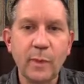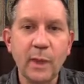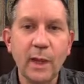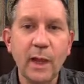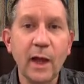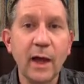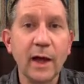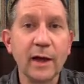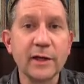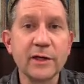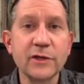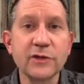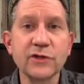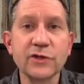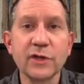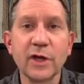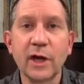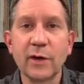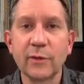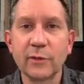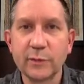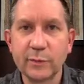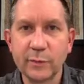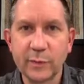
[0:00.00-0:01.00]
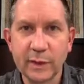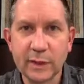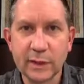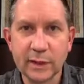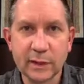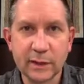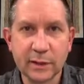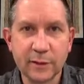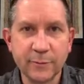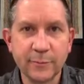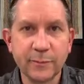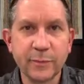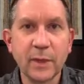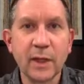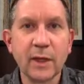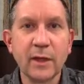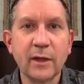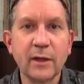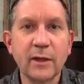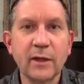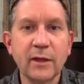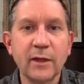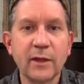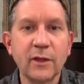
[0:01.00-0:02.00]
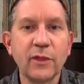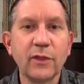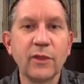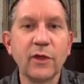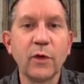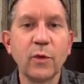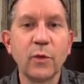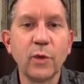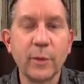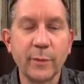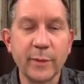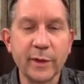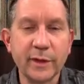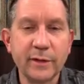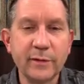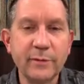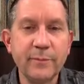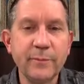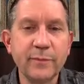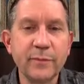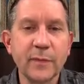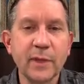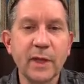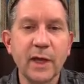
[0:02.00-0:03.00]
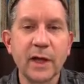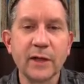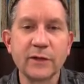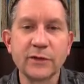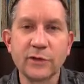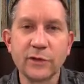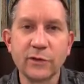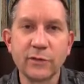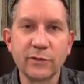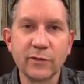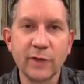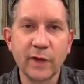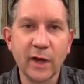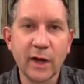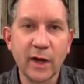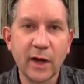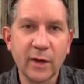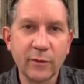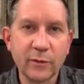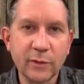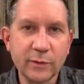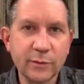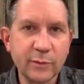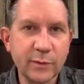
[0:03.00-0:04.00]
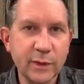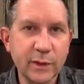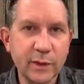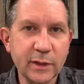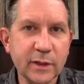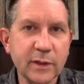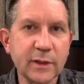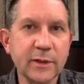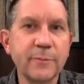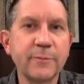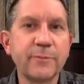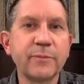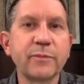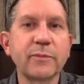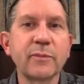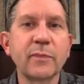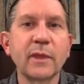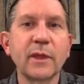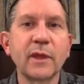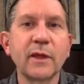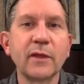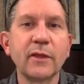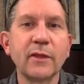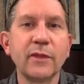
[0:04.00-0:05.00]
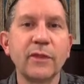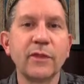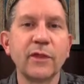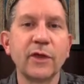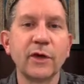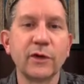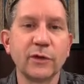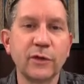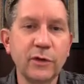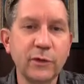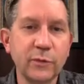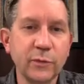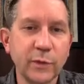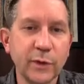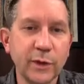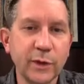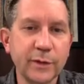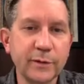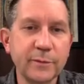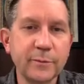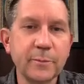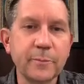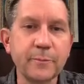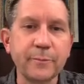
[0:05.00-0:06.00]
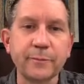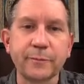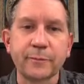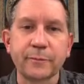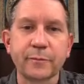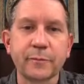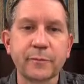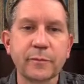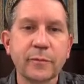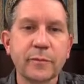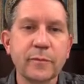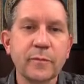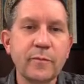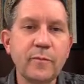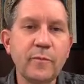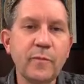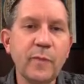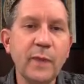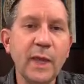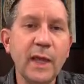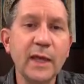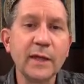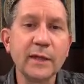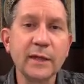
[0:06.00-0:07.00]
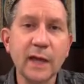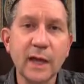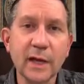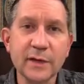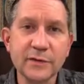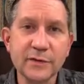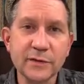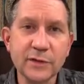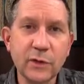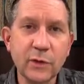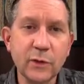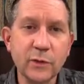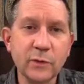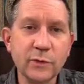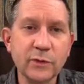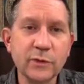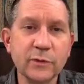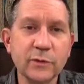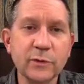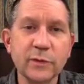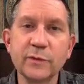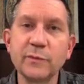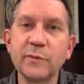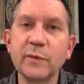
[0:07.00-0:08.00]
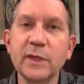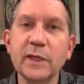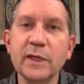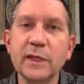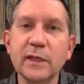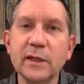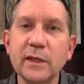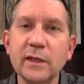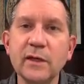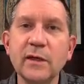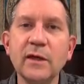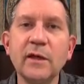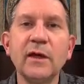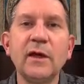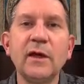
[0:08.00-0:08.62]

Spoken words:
Ha'isha would be the woman. Hatova would be the good one. And hazot would be